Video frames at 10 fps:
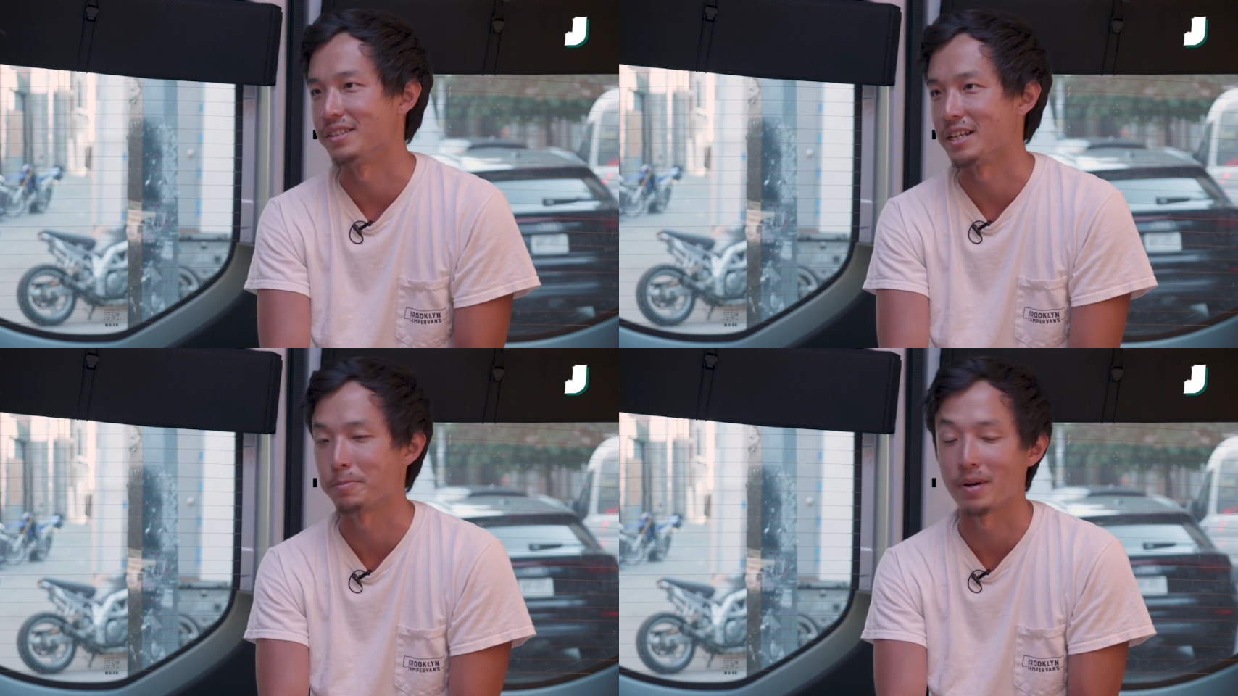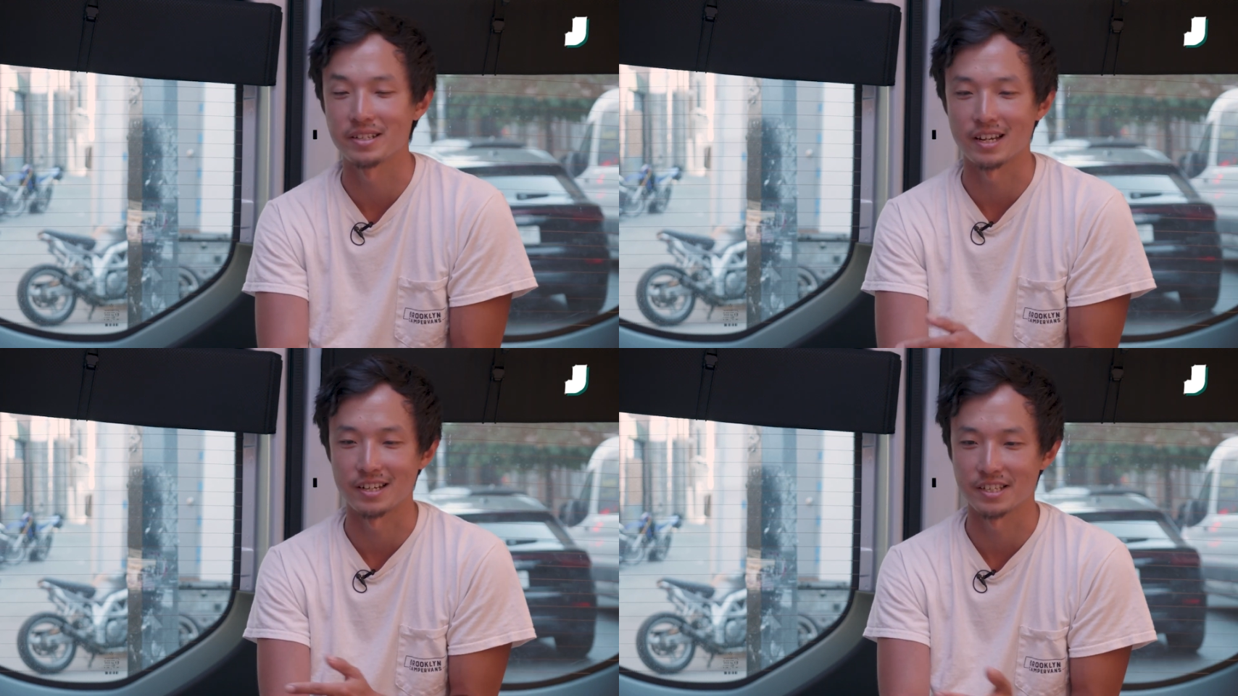That
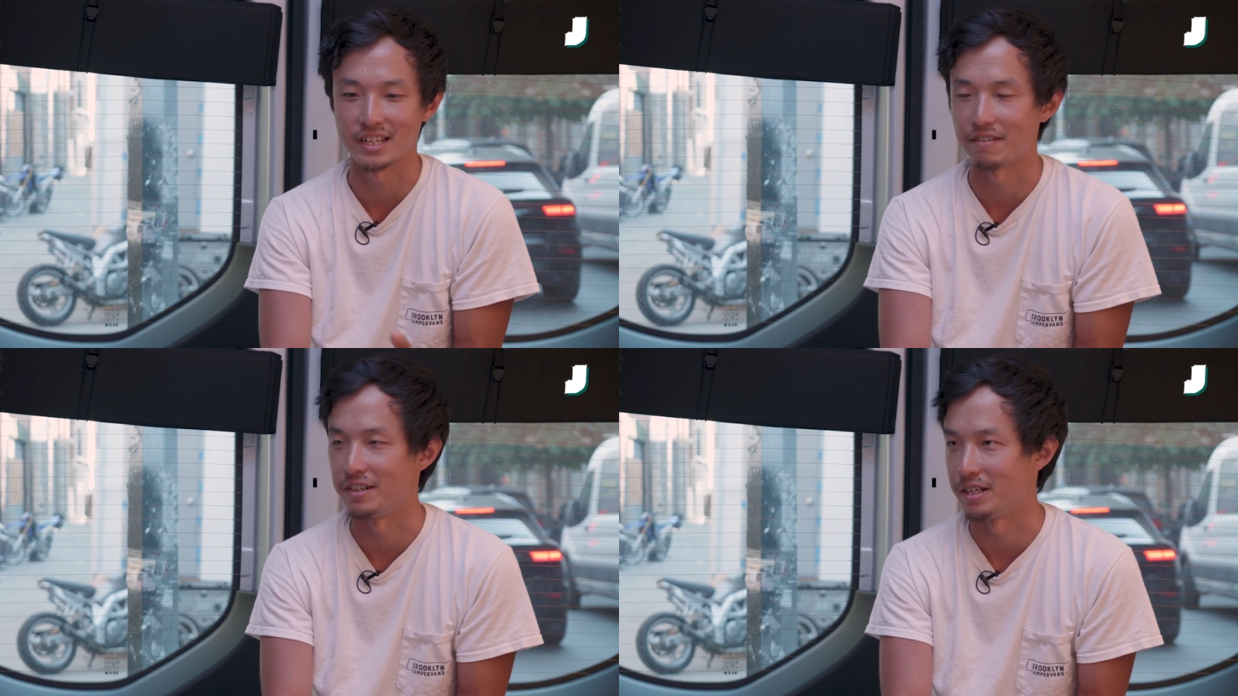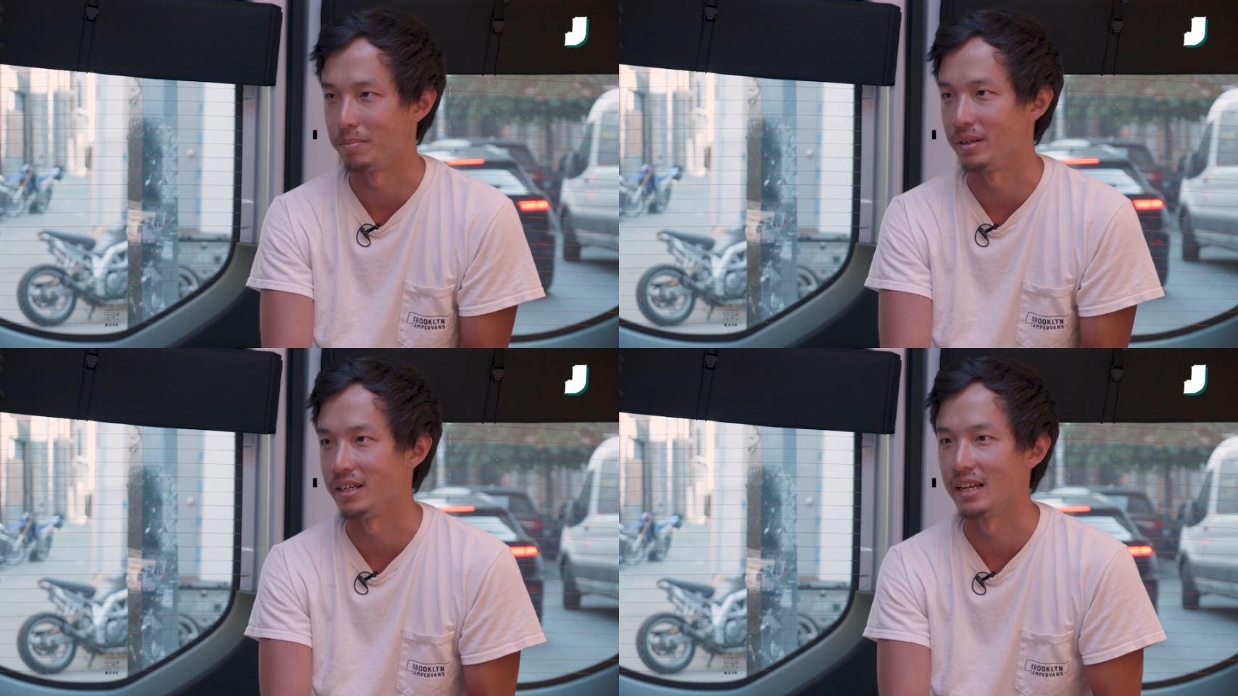spontaneous
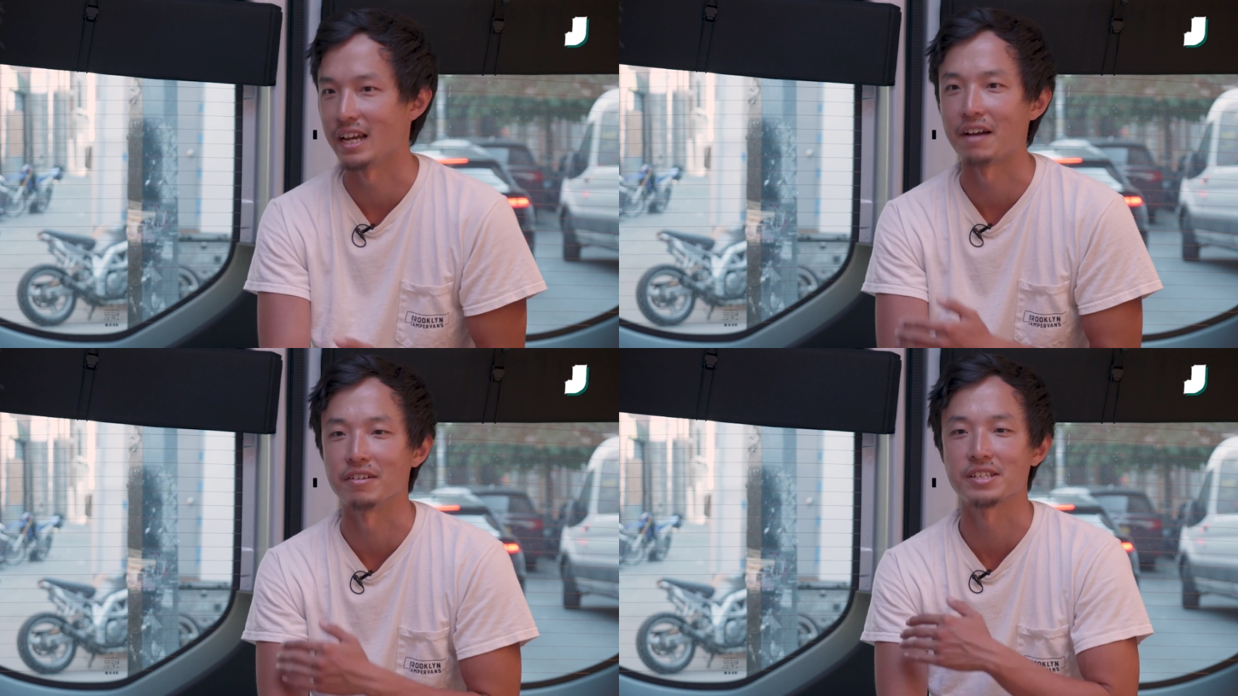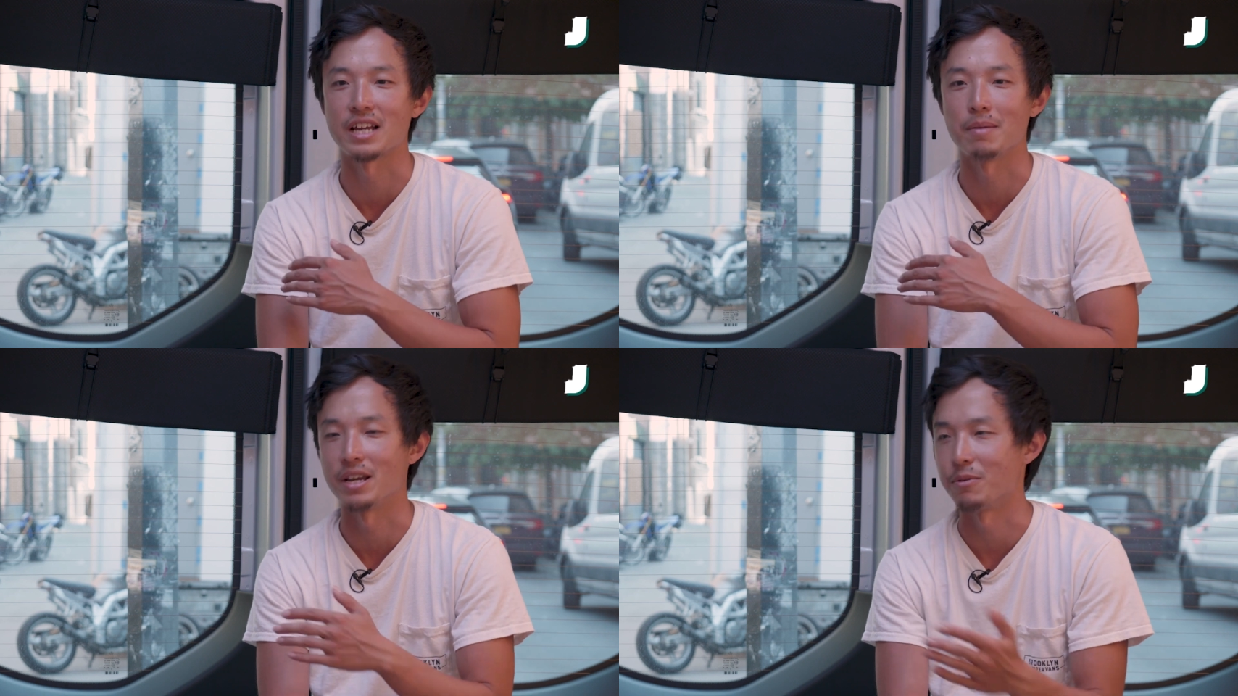serendipity, having to
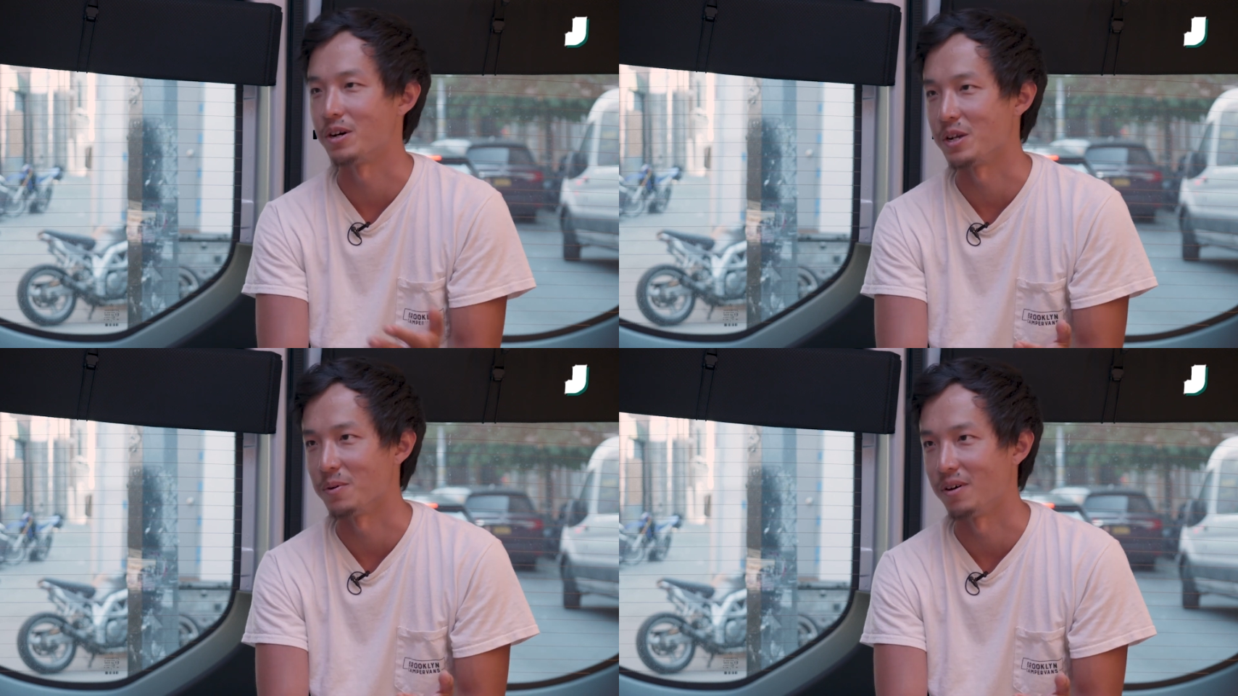stop anywhere you